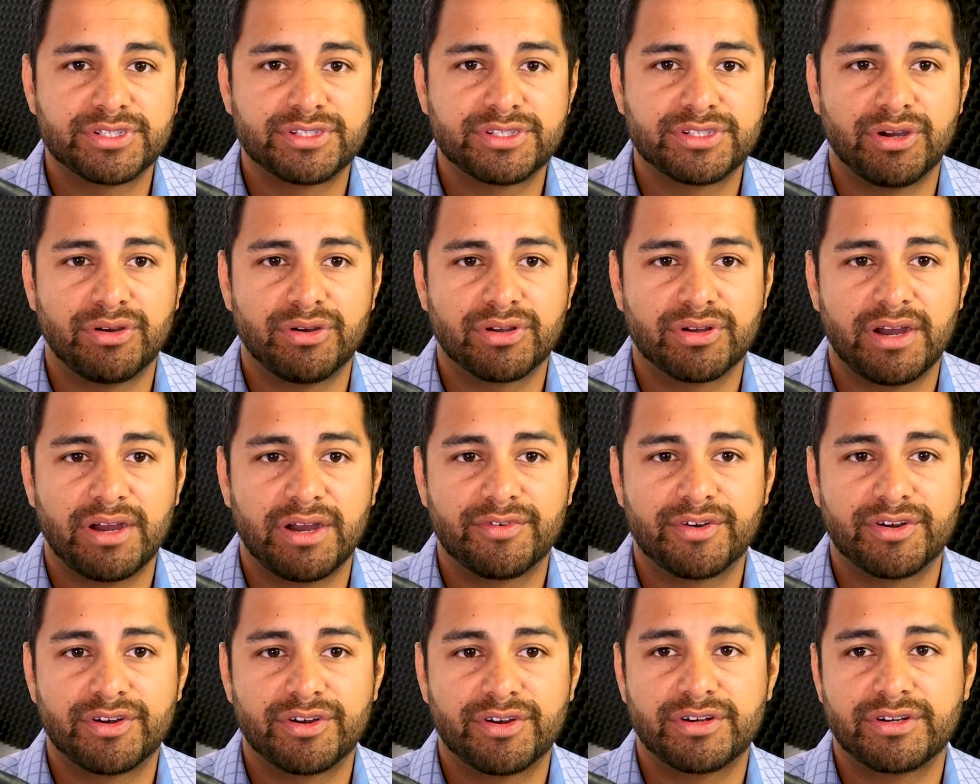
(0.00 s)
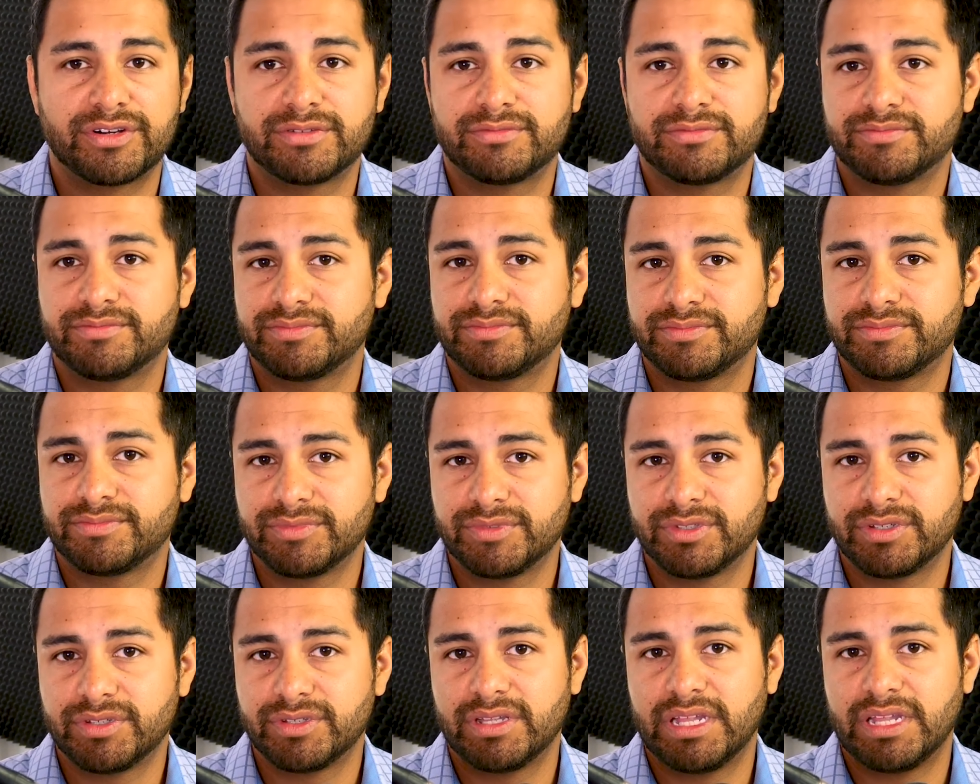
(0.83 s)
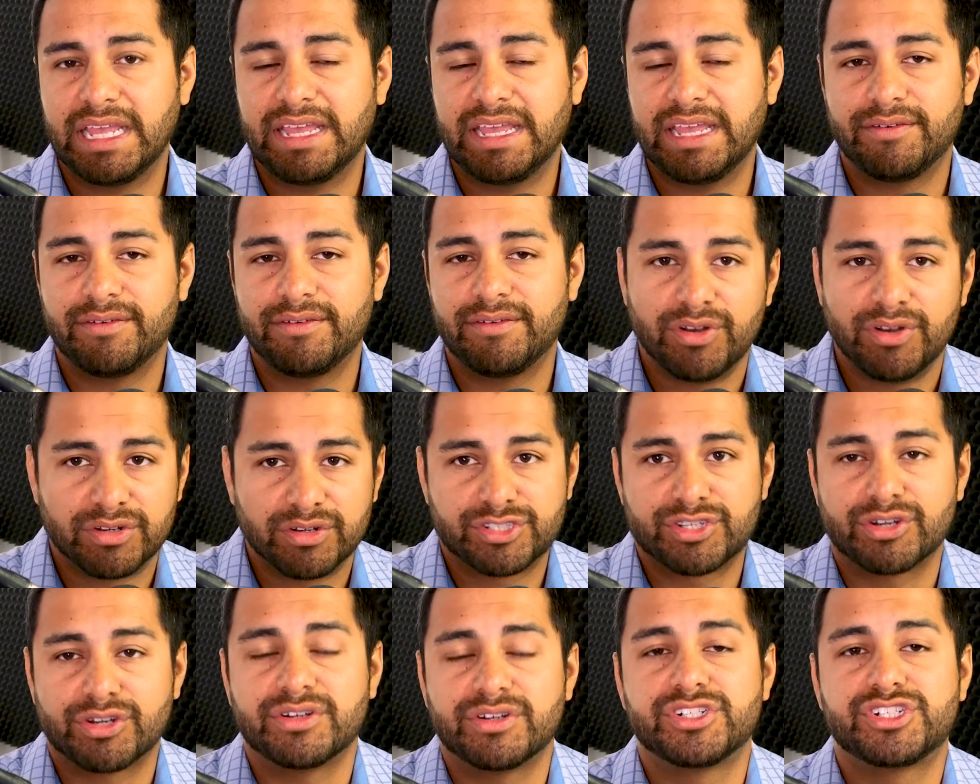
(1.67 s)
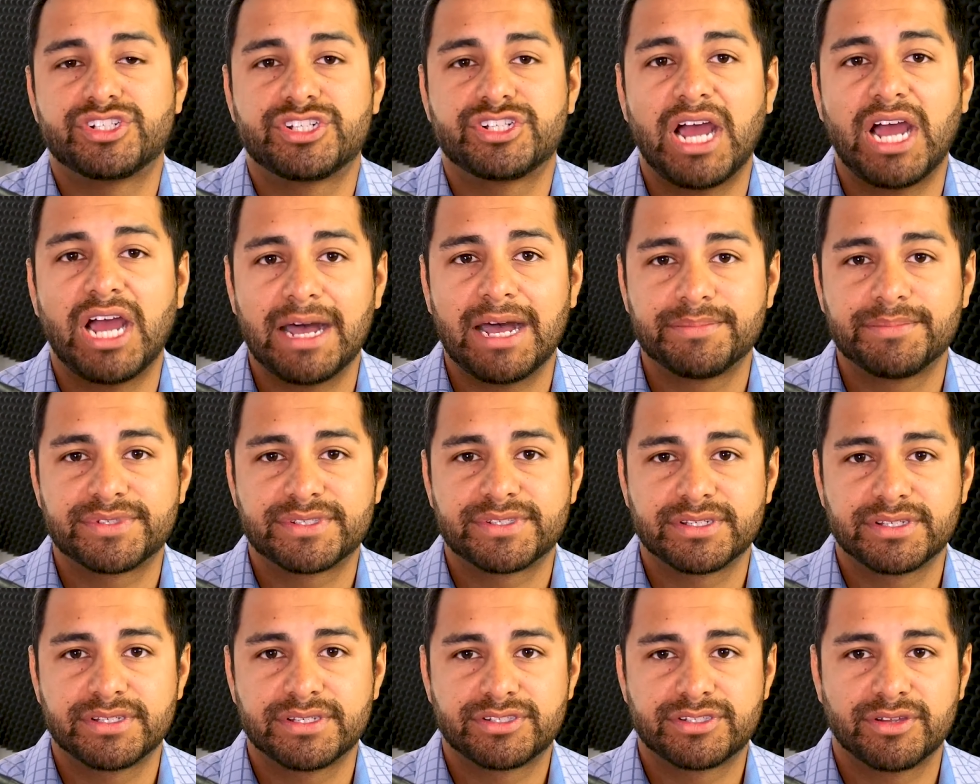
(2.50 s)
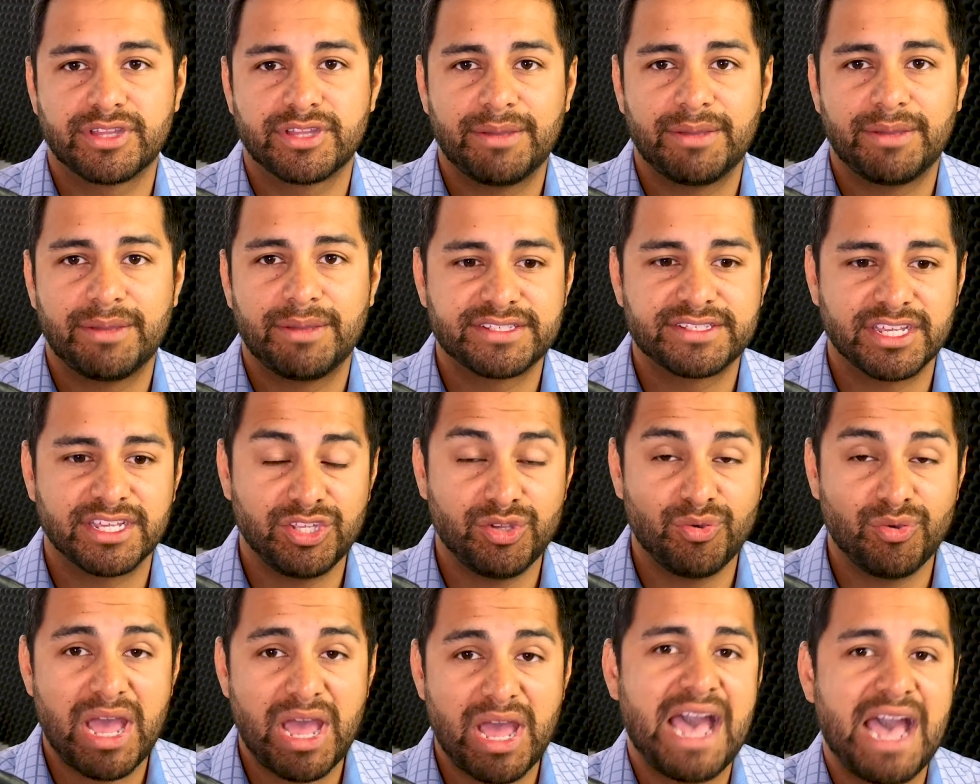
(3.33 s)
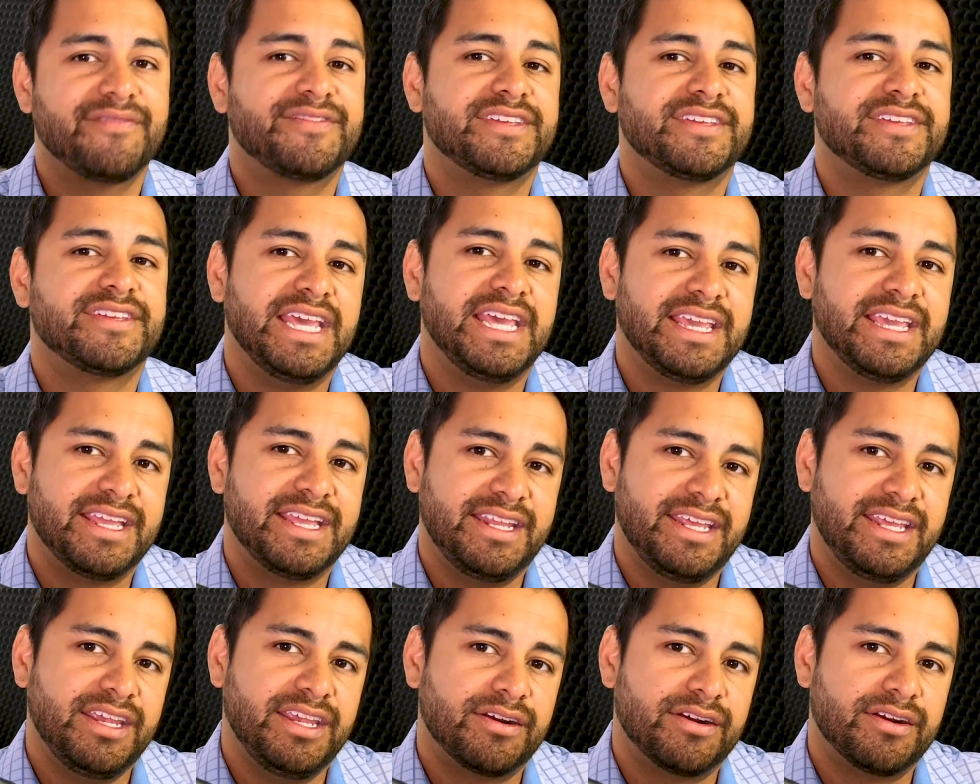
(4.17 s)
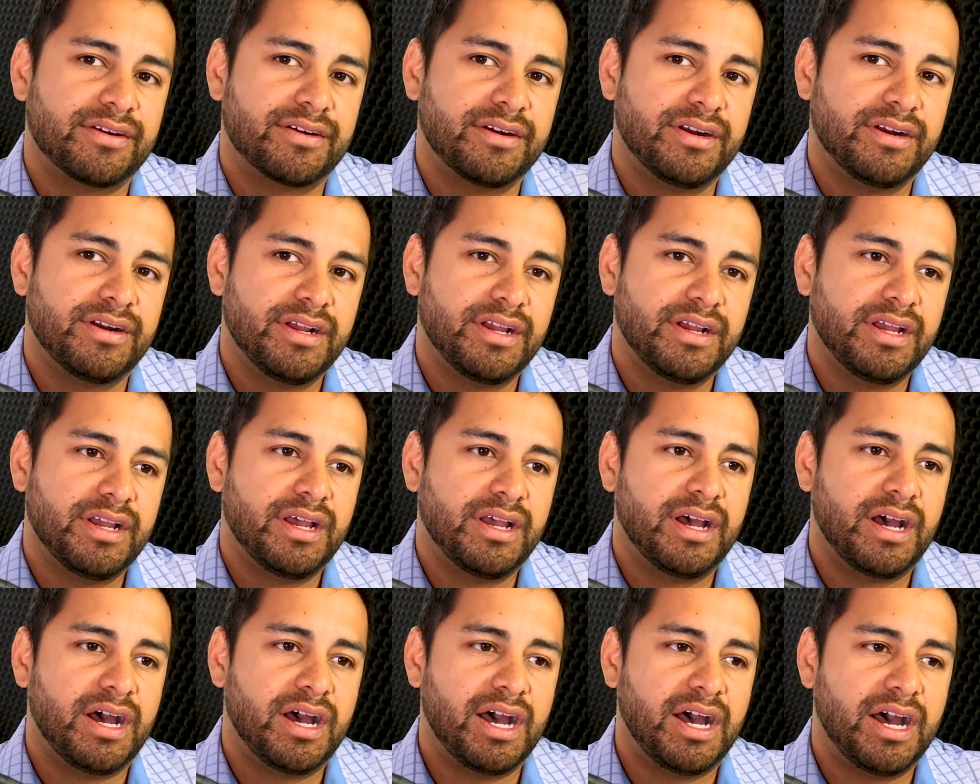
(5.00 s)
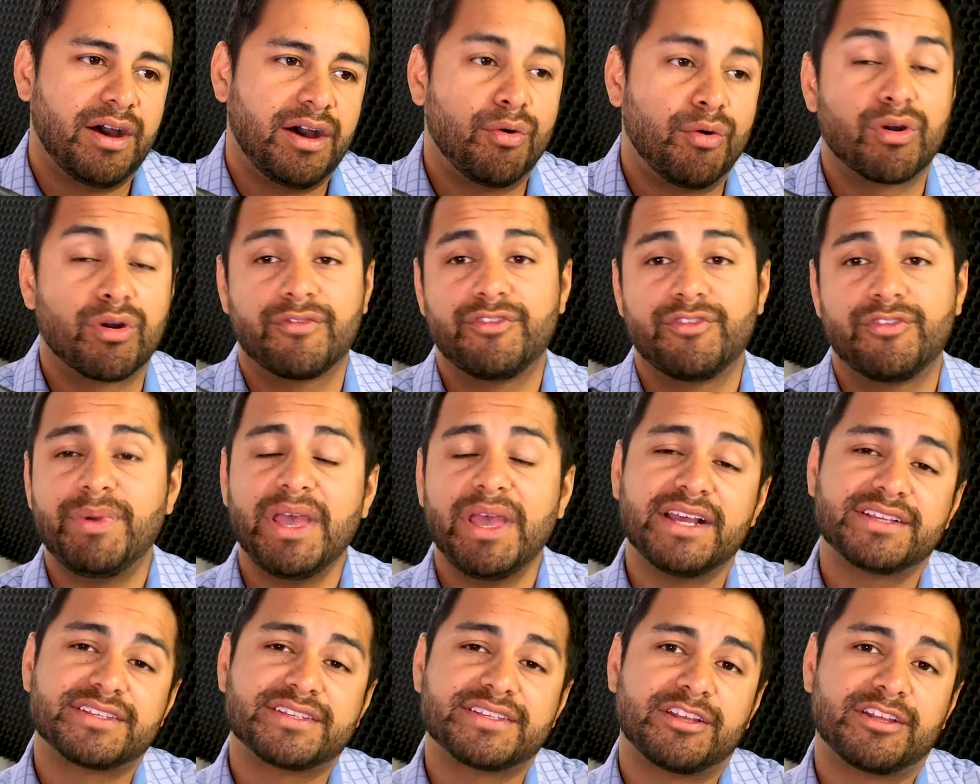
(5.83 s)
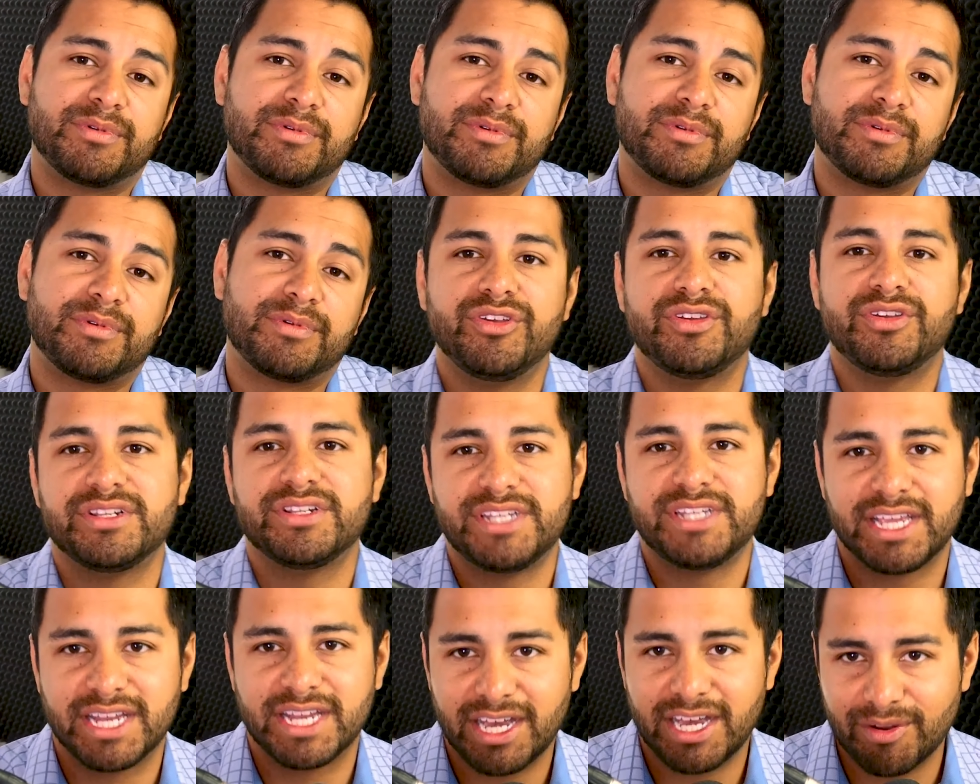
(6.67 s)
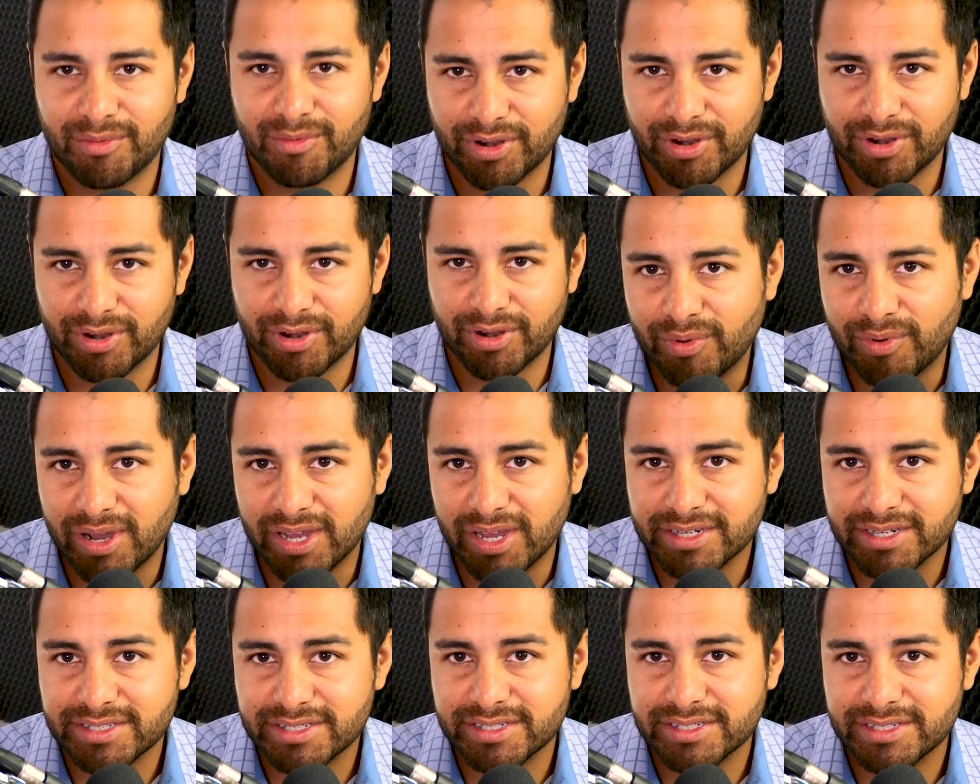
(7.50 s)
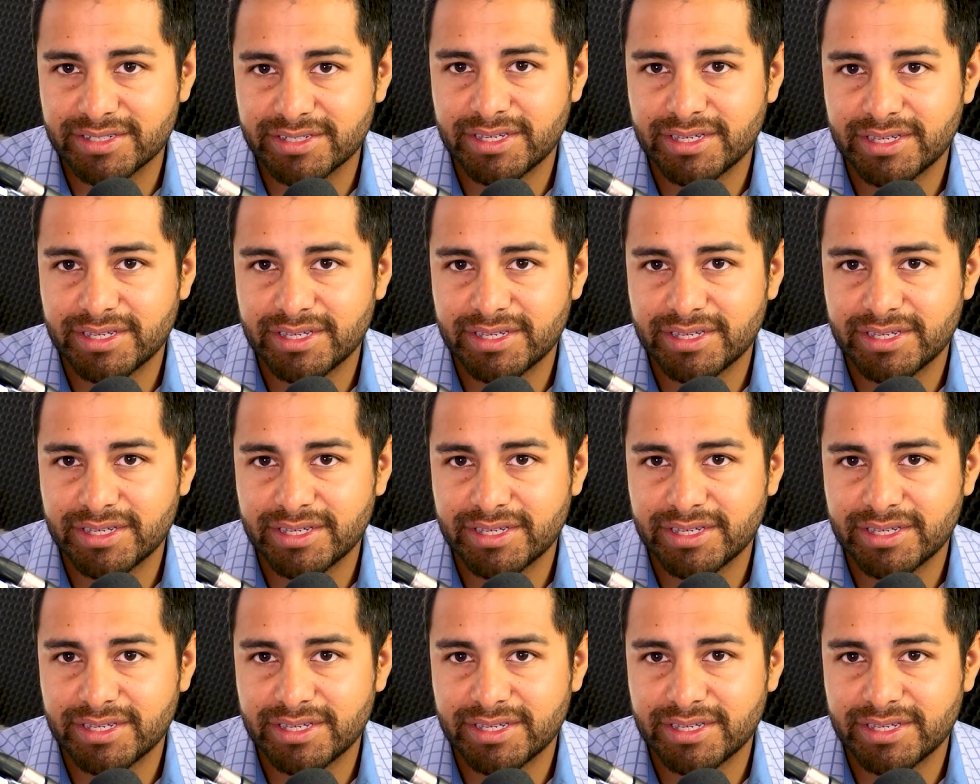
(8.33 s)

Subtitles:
don't cover certain shops, so they might say you have to take it here. Or if you pay us a little bit more, you can take it anywhere you want.